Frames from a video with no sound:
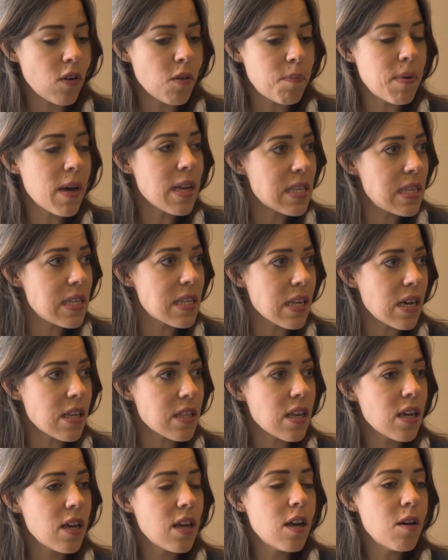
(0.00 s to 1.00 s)

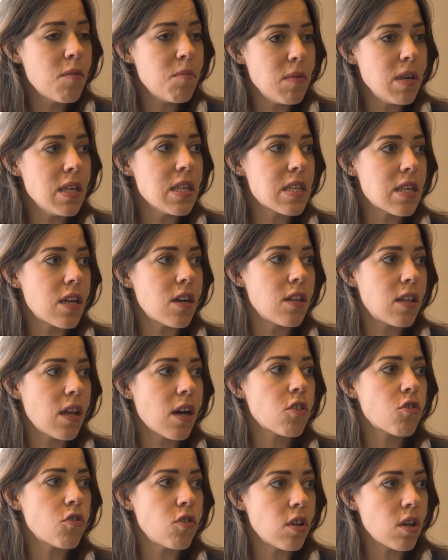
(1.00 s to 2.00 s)
pesticide means a
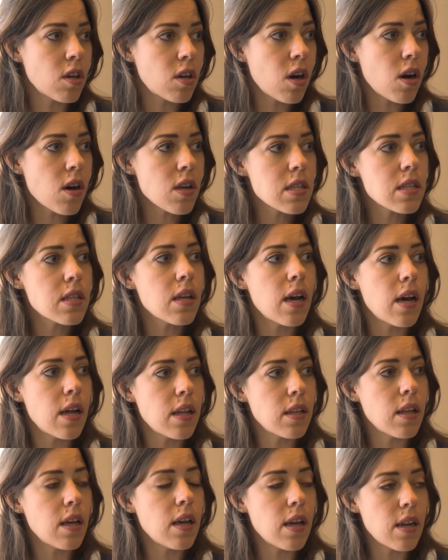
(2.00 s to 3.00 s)
reduction in cost
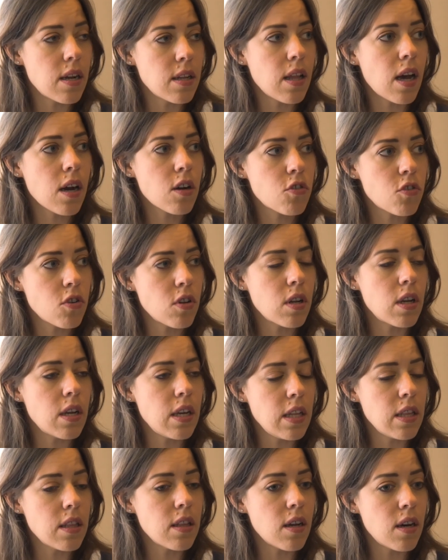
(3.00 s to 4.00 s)
and a reduction
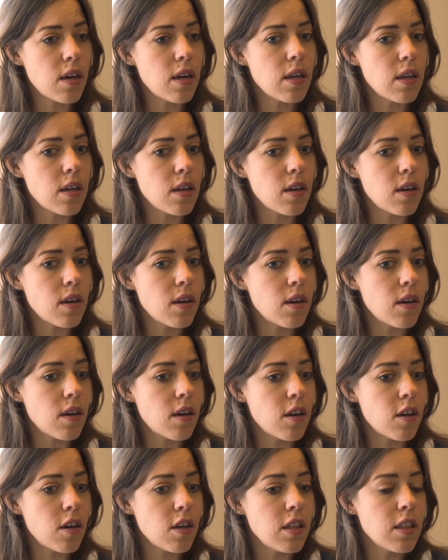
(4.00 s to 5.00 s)
in
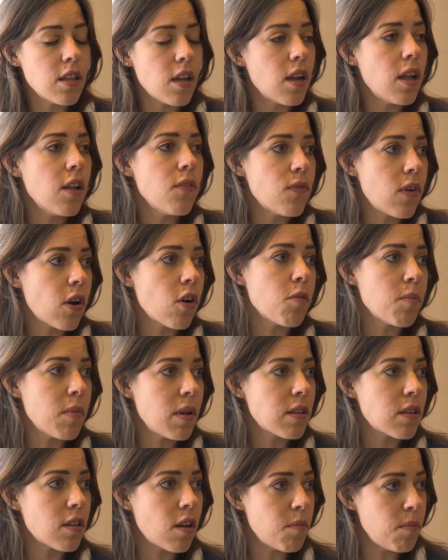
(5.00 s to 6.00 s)
the
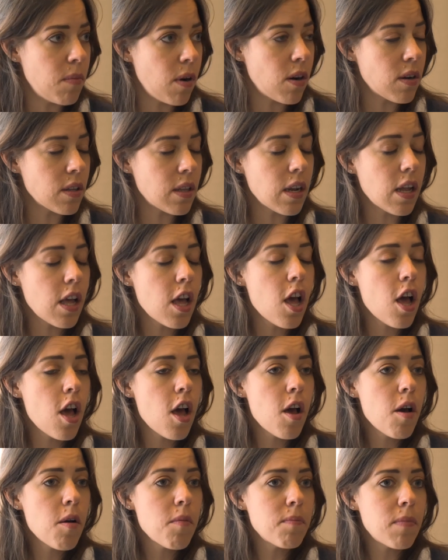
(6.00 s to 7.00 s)
environmental burden.
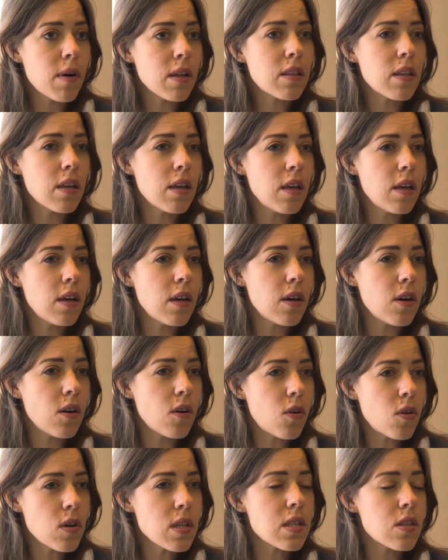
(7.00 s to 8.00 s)
But
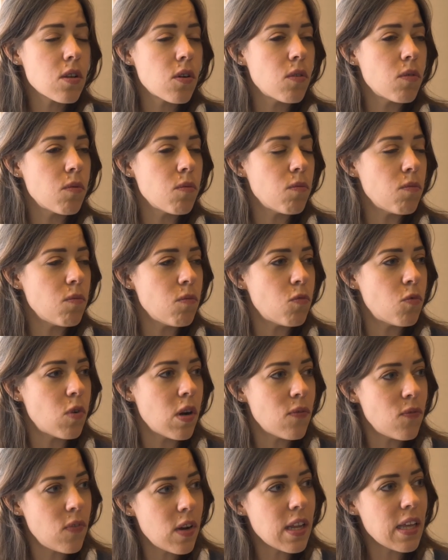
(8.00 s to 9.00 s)
also
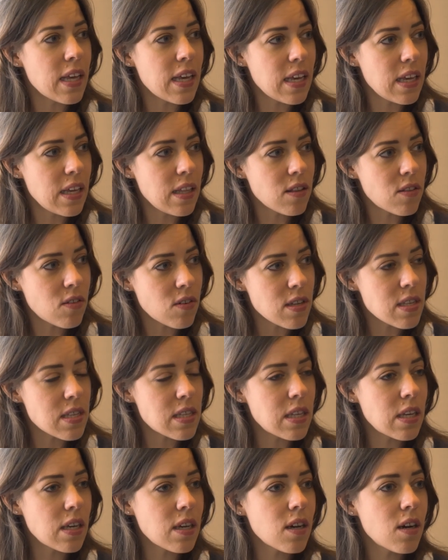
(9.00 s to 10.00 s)
were very
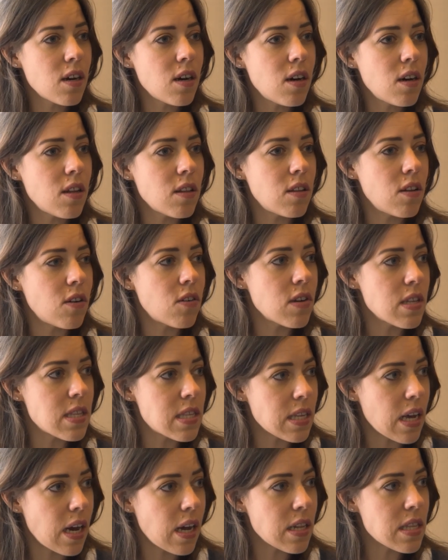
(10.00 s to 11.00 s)
interesting the
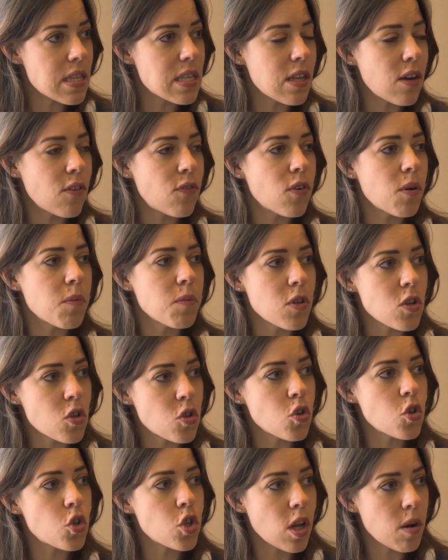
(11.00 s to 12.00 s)
results from the
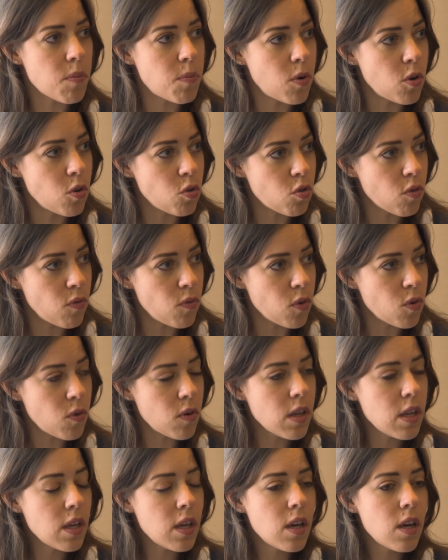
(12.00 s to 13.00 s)
social point of
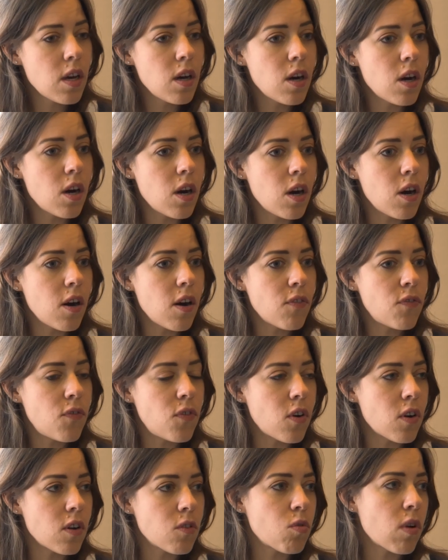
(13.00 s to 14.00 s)
view,
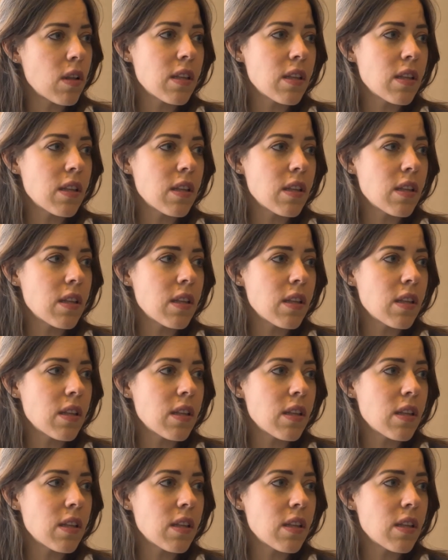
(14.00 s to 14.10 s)
to